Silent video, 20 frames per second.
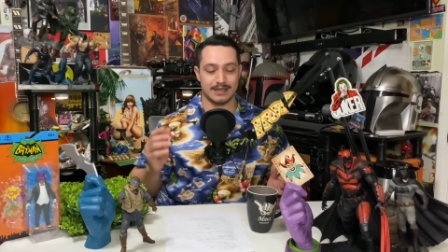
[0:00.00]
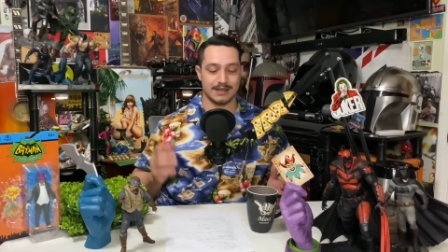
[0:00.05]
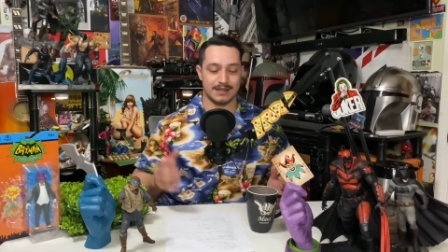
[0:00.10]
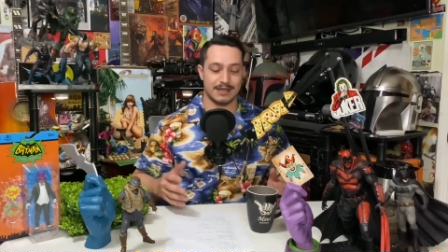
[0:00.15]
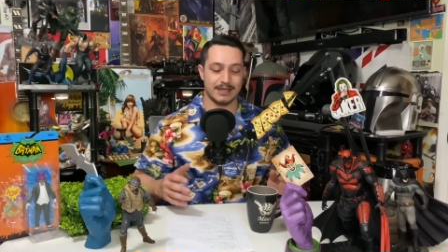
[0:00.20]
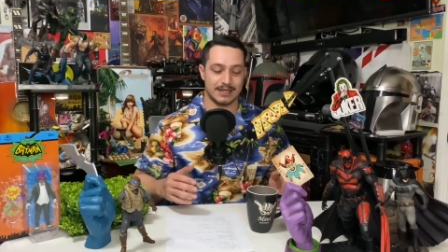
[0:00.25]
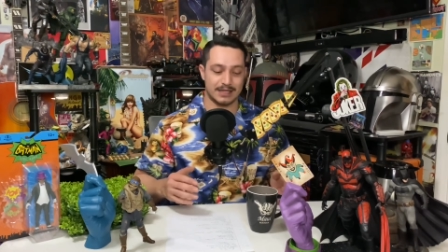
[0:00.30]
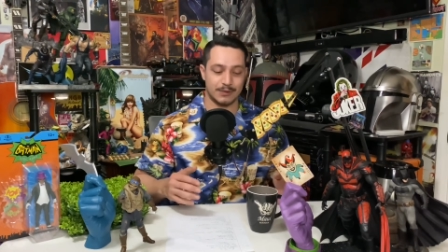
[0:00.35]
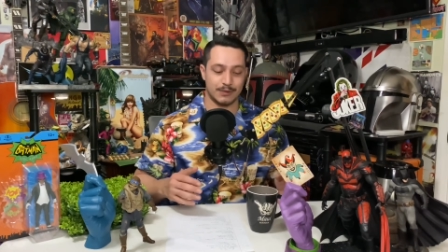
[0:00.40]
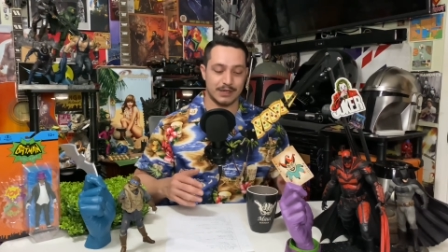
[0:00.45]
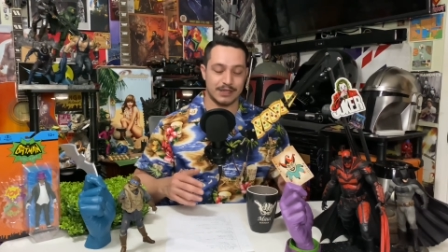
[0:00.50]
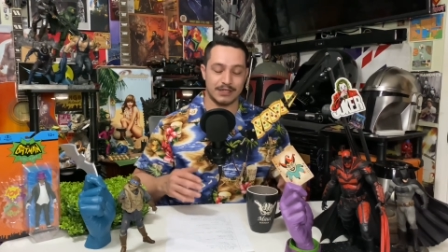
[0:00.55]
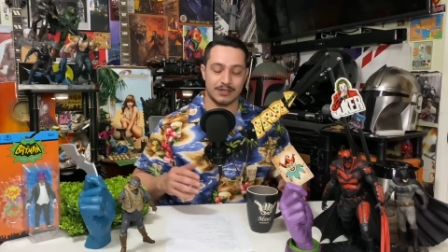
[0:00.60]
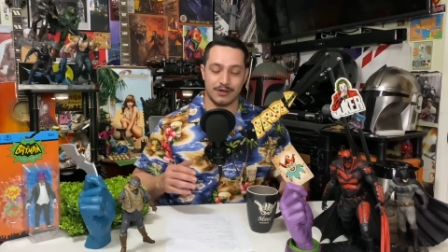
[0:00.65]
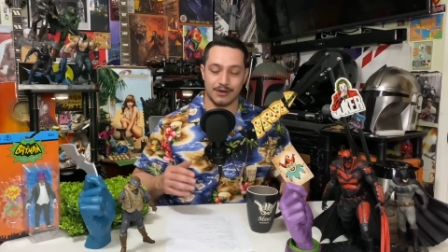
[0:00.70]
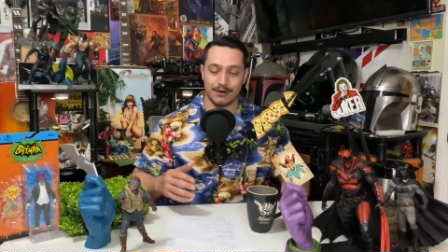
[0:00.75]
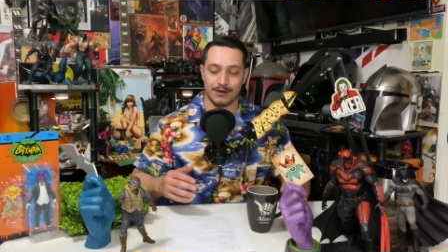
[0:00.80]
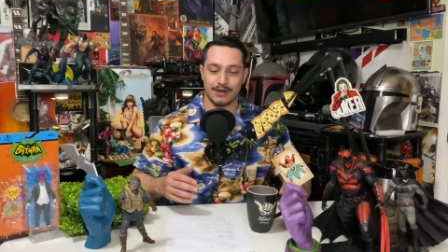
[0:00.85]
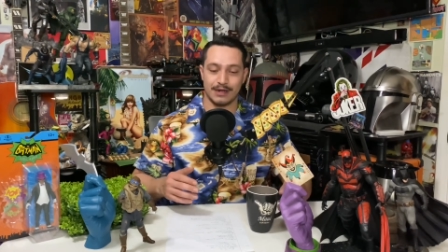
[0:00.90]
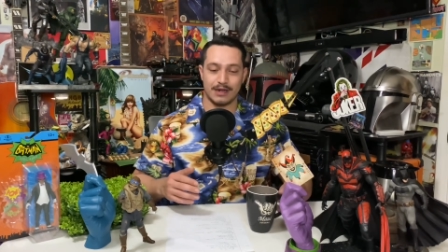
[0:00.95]
this week's
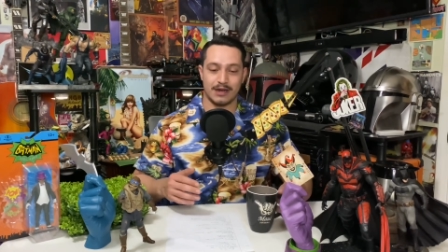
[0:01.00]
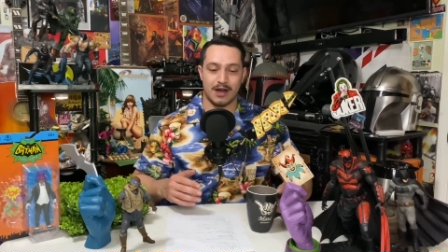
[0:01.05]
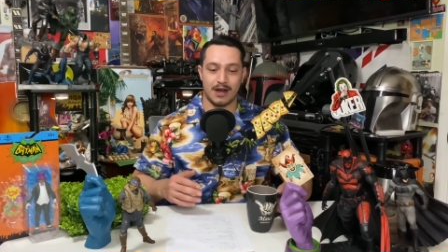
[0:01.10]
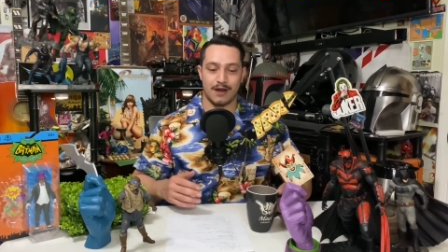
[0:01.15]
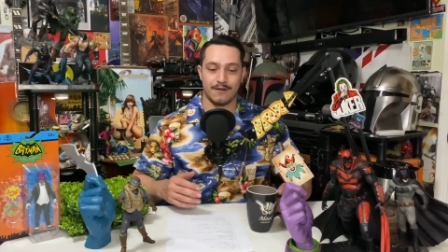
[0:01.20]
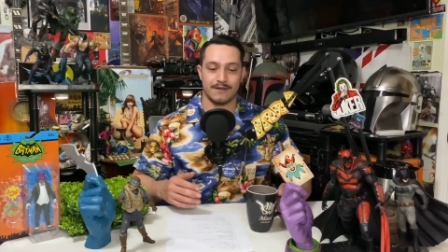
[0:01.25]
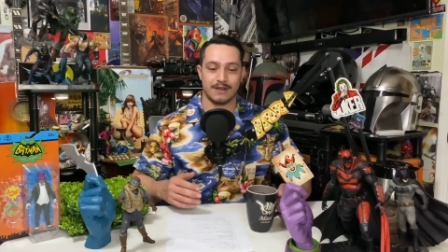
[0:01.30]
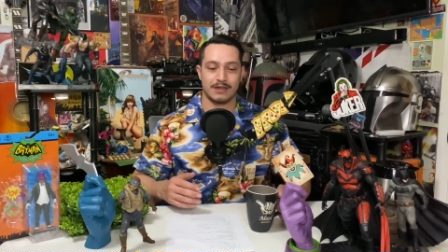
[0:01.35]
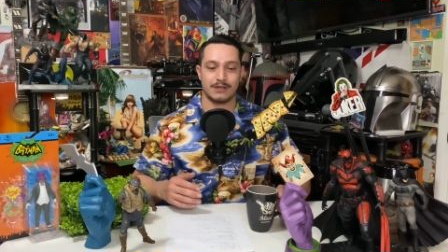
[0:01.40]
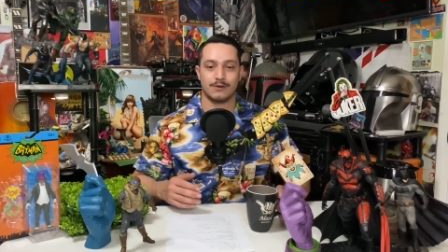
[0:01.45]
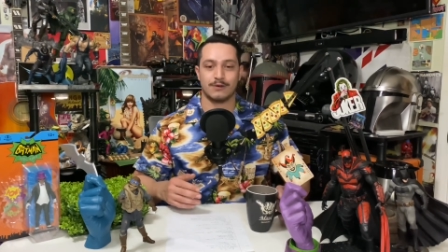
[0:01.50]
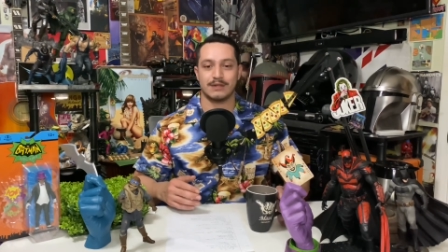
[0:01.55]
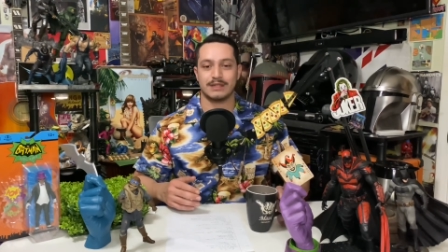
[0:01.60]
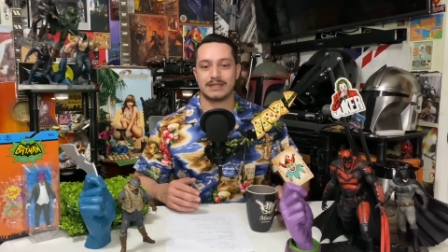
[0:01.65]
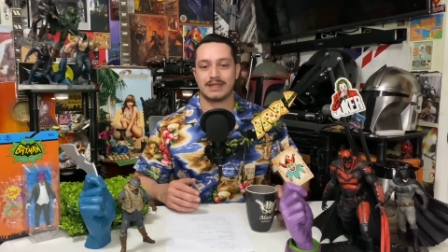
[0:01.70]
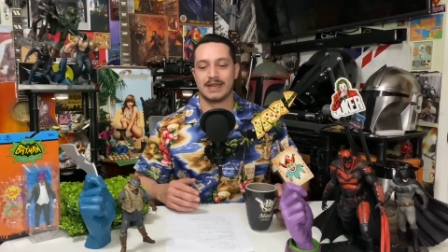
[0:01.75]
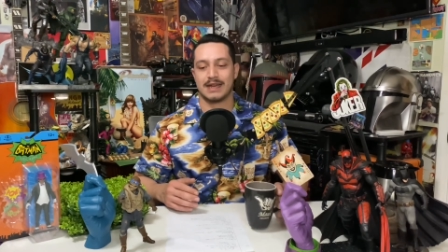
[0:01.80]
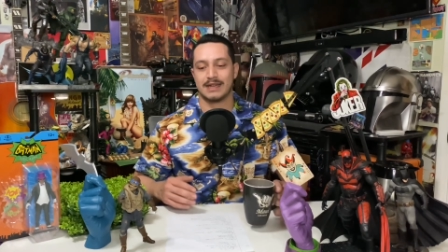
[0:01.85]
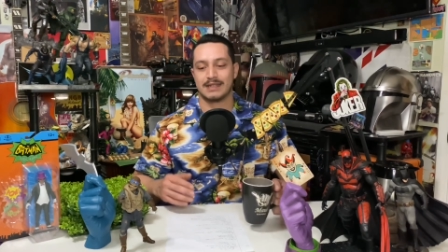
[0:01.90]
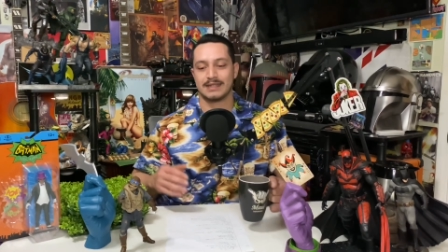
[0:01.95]
current coffee and toys
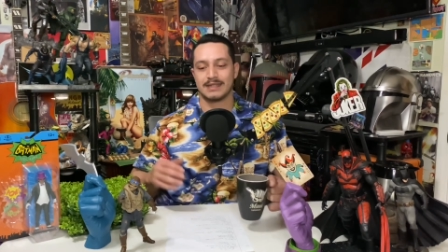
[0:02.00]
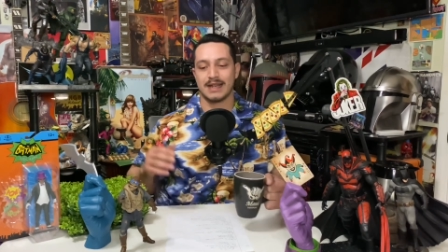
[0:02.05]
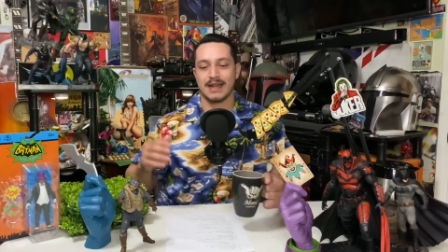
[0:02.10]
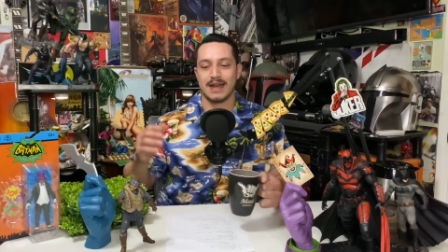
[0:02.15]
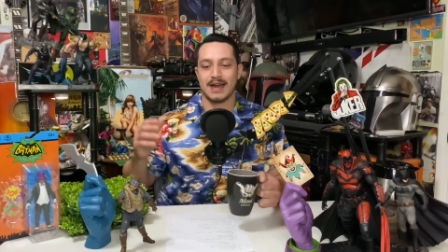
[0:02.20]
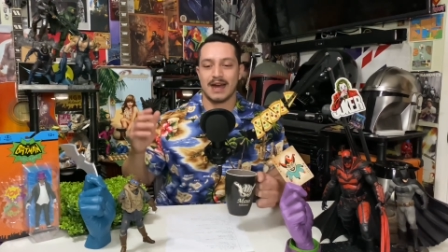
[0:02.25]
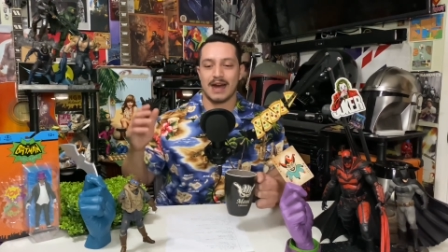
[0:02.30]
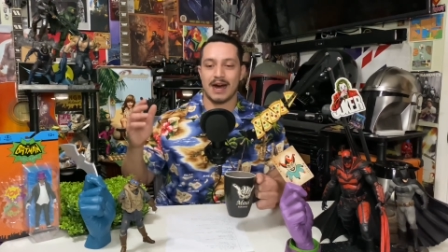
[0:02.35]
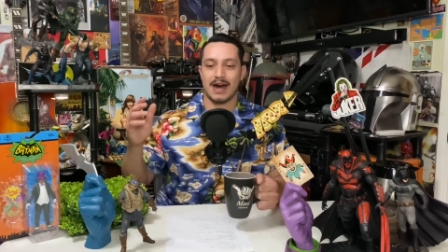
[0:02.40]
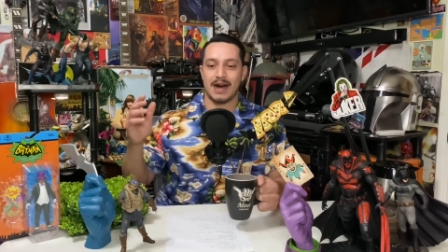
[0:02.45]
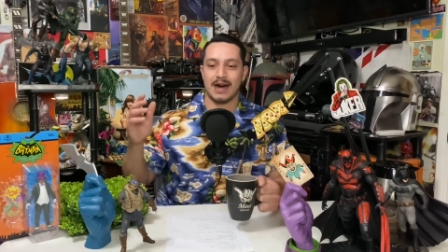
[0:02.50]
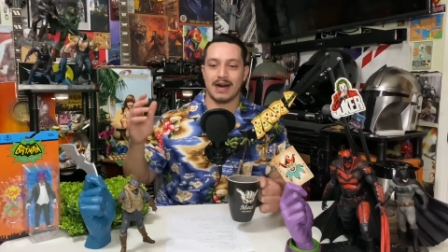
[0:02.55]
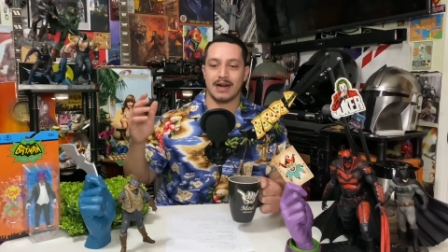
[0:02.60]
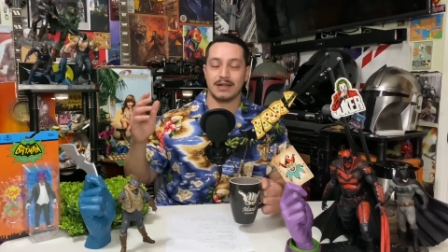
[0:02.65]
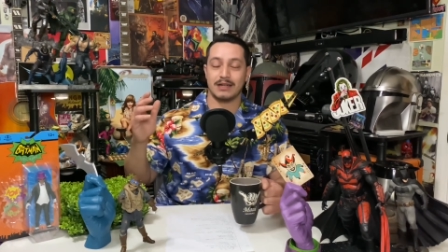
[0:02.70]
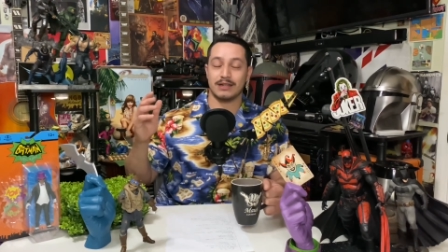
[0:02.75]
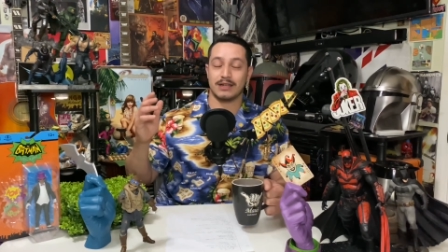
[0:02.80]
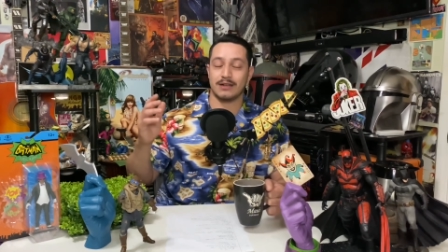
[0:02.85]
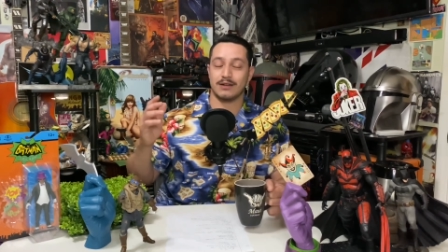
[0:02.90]
guest. Uh,